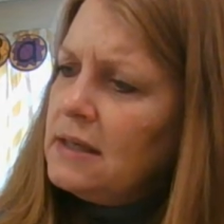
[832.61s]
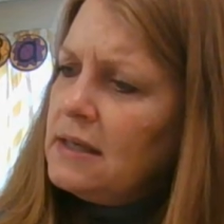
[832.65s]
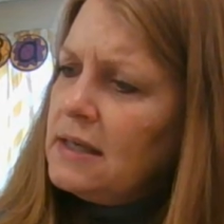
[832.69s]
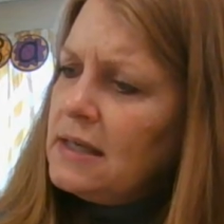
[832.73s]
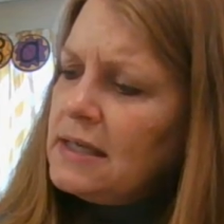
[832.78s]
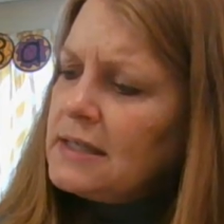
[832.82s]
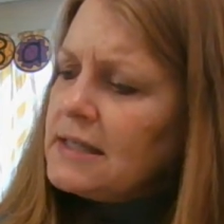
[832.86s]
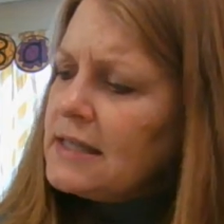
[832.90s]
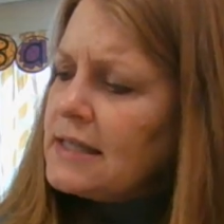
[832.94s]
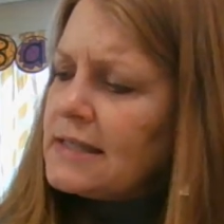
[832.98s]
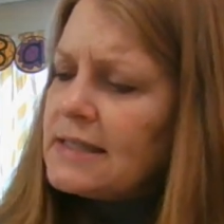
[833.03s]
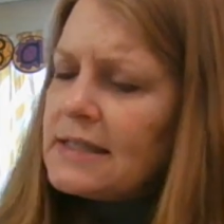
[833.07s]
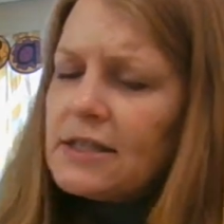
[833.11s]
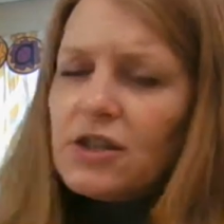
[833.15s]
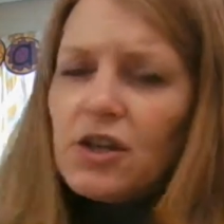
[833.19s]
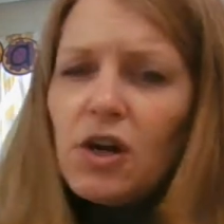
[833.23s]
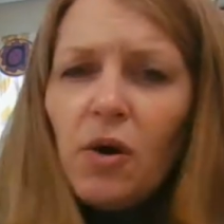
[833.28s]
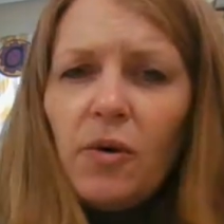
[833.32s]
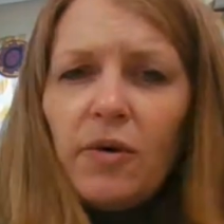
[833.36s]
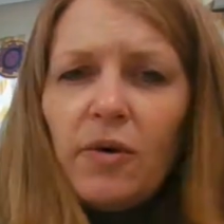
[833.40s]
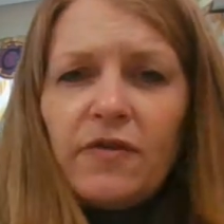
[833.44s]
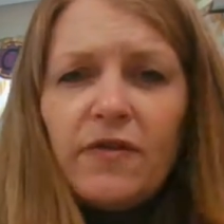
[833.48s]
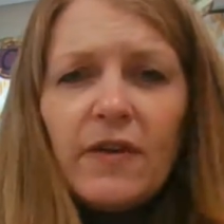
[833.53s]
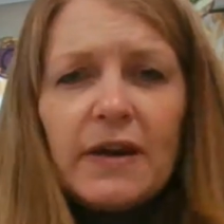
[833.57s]
He doesn't
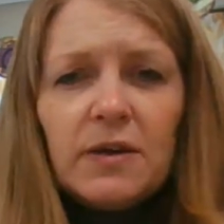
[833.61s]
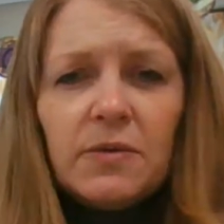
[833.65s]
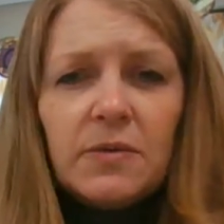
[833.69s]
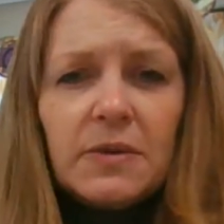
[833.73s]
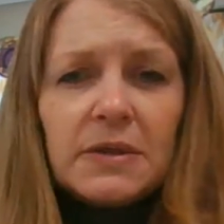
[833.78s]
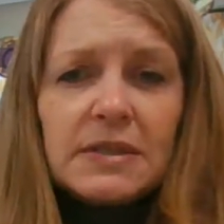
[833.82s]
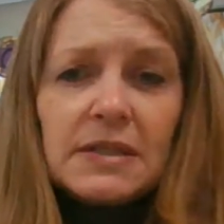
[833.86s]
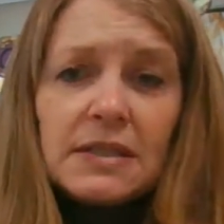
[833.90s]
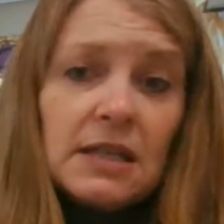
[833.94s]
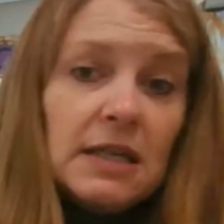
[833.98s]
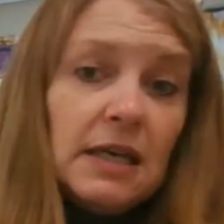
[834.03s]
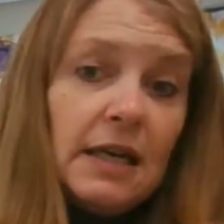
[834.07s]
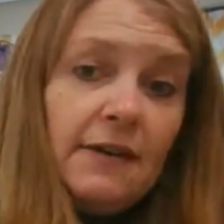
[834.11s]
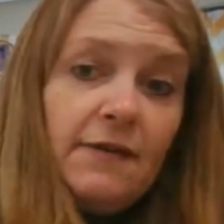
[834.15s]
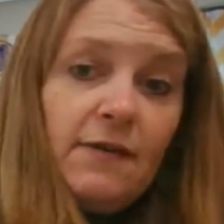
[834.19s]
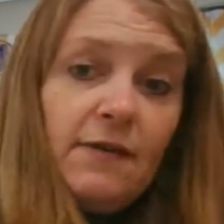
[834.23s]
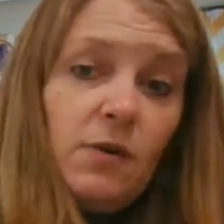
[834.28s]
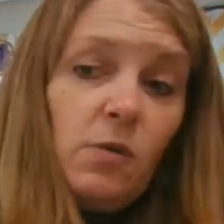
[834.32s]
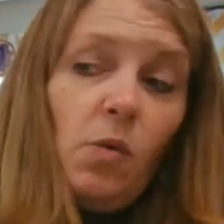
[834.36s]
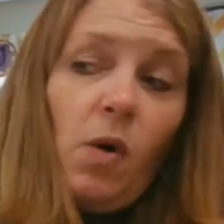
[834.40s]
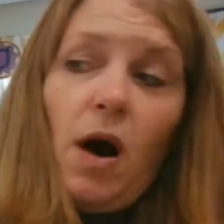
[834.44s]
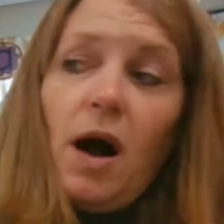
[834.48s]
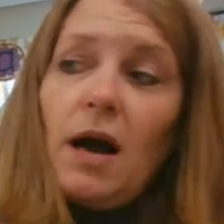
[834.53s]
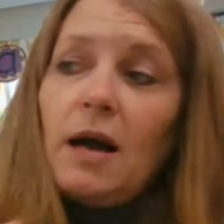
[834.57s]
know if anyone's going to
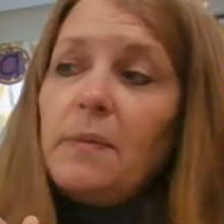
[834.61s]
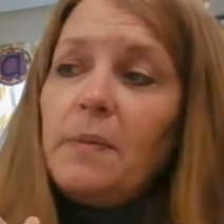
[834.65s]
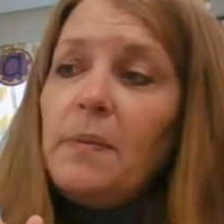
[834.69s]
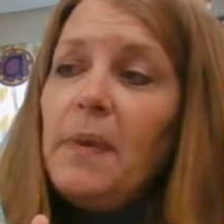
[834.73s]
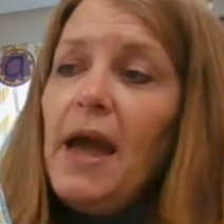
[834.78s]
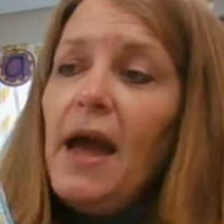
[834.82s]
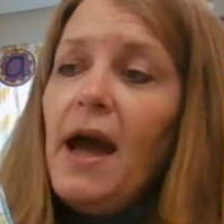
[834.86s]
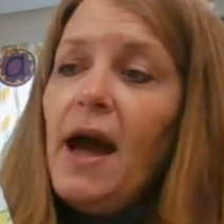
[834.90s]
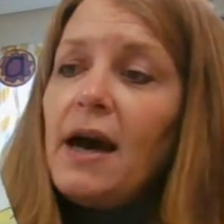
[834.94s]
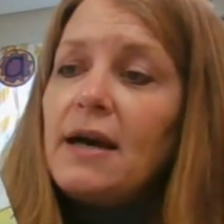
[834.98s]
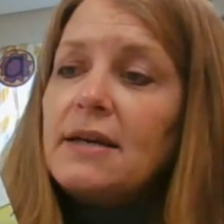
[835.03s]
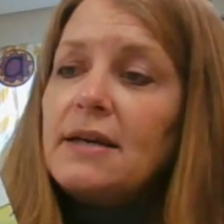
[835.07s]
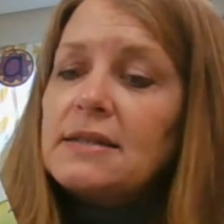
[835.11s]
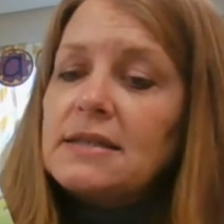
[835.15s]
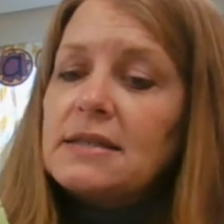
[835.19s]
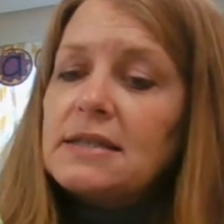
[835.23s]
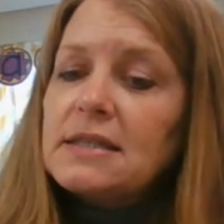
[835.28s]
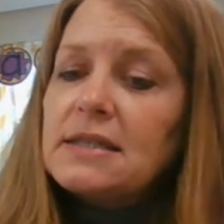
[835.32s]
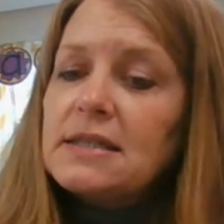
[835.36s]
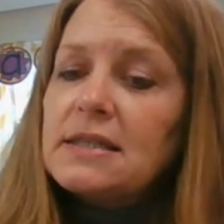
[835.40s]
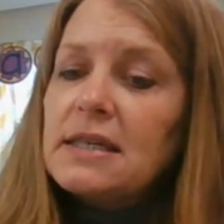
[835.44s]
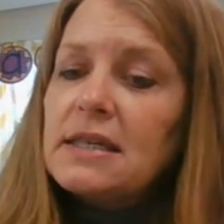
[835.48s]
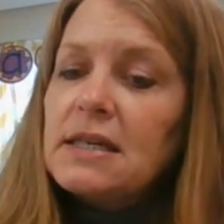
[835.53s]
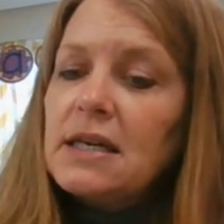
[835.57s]
even walk
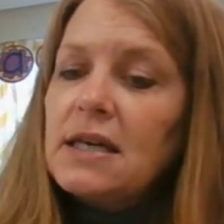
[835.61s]
past.